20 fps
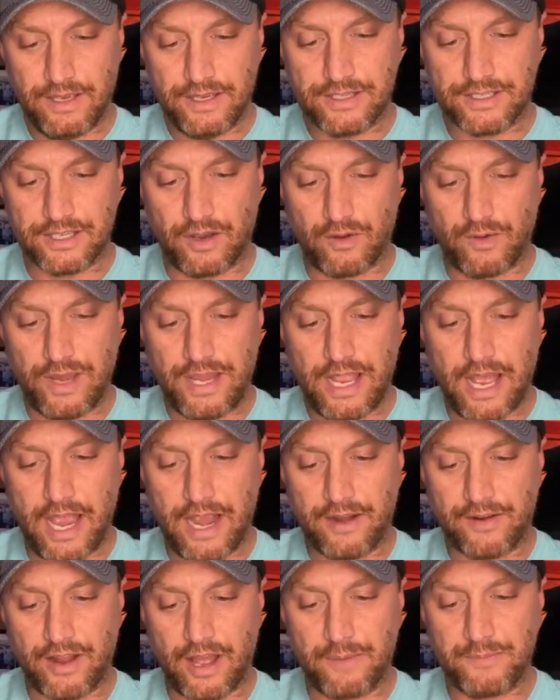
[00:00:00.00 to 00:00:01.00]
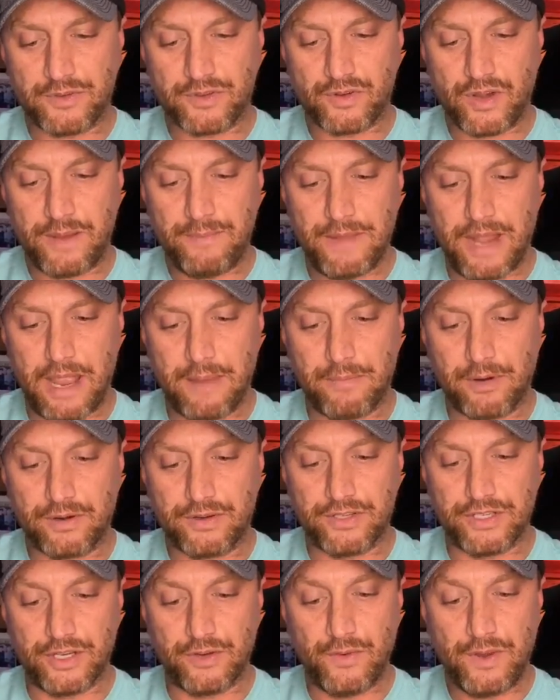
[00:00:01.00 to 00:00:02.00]
so he hired upstream neighbor
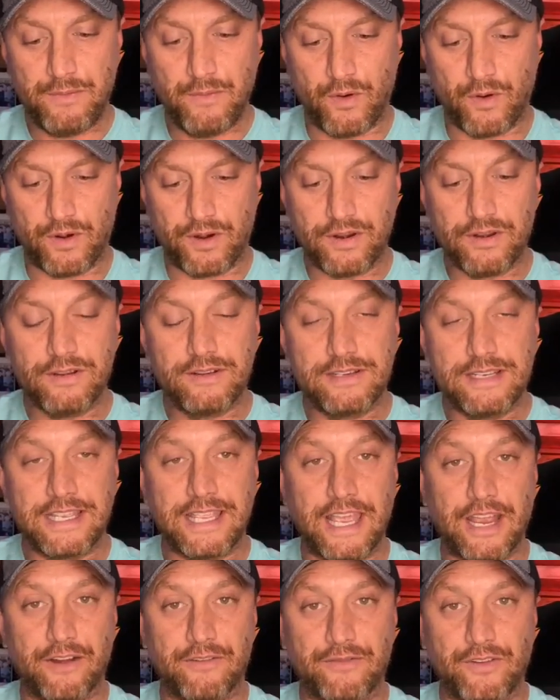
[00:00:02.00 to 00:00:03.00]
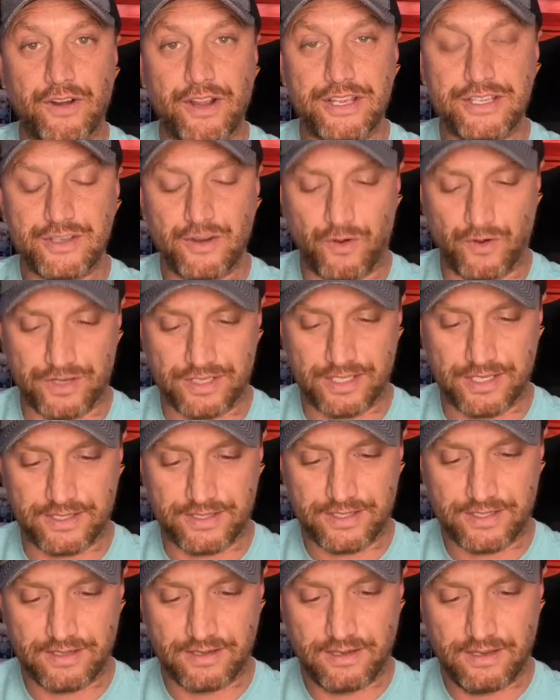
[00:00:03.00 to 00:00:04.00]
Dewey Moore to care for his
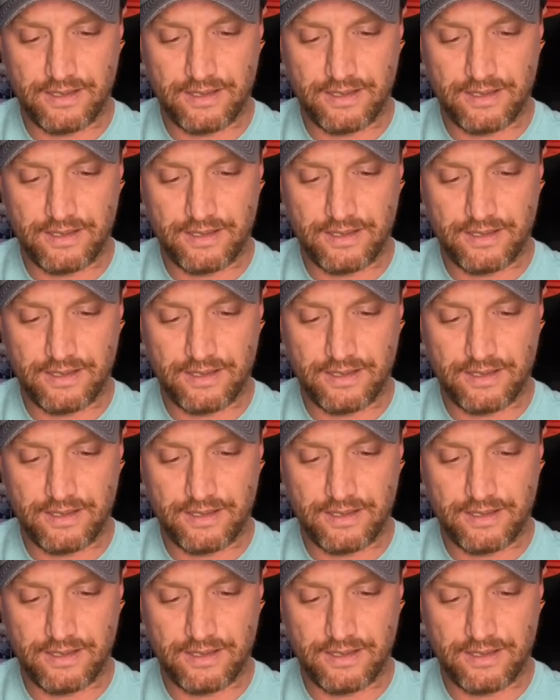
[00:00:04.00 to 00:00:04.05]
horses.